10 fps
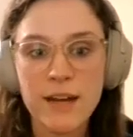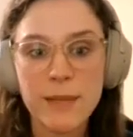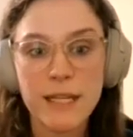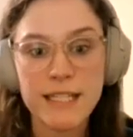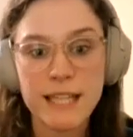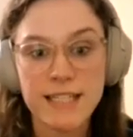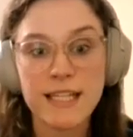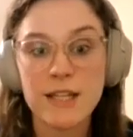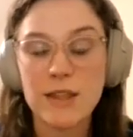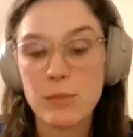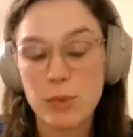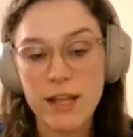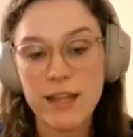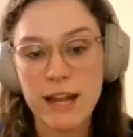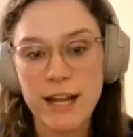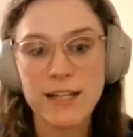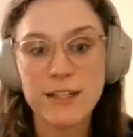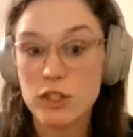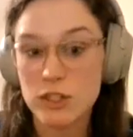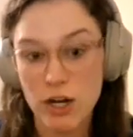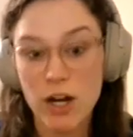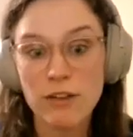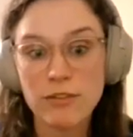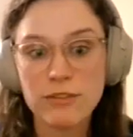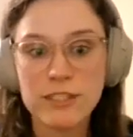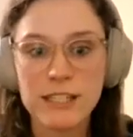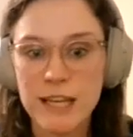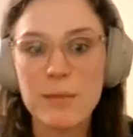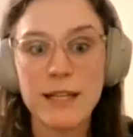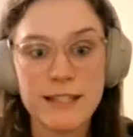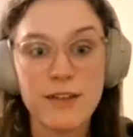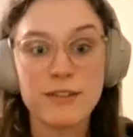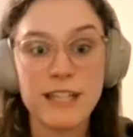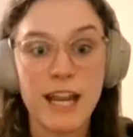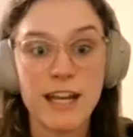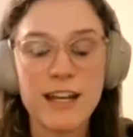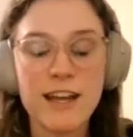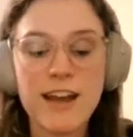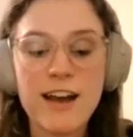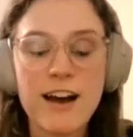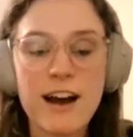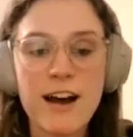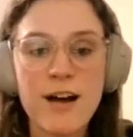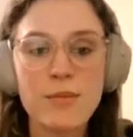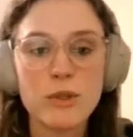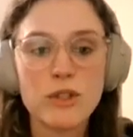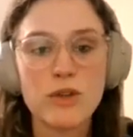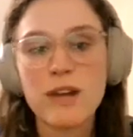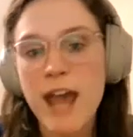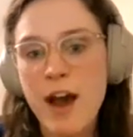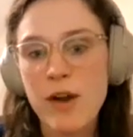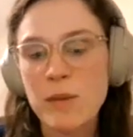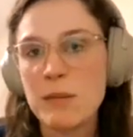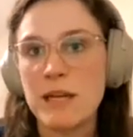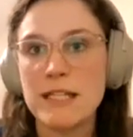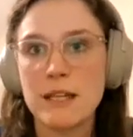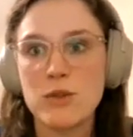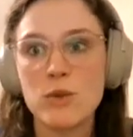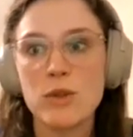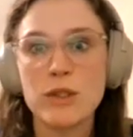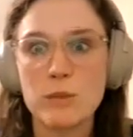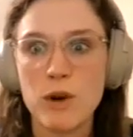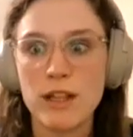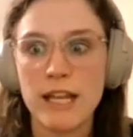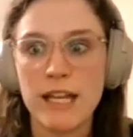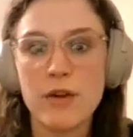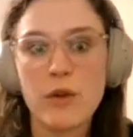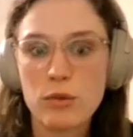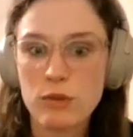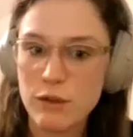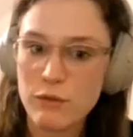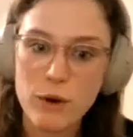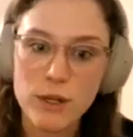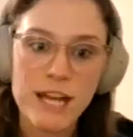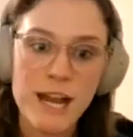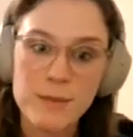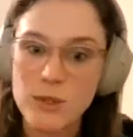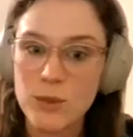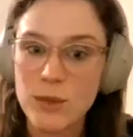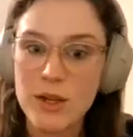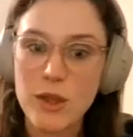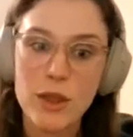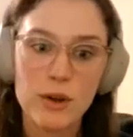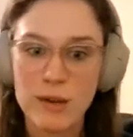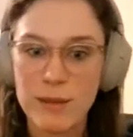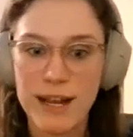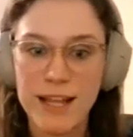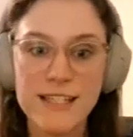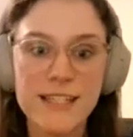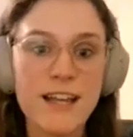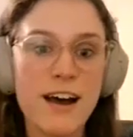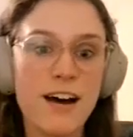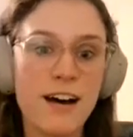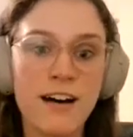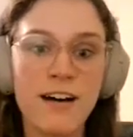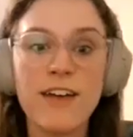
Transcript: because that's like the break that I deserve to keep myself sane. So now, I mean, my schedule looks more like 3 to 4 times a week, 30 minutes of